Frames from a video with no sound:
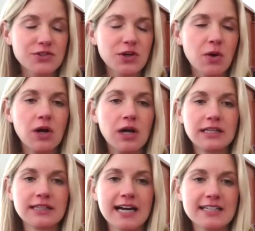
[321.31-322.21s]
So
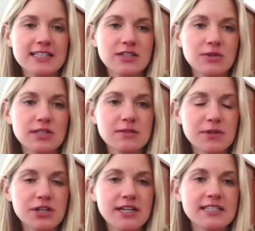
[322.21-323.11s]
lots to
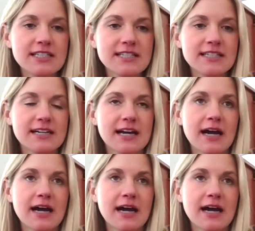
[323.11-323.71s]
experience.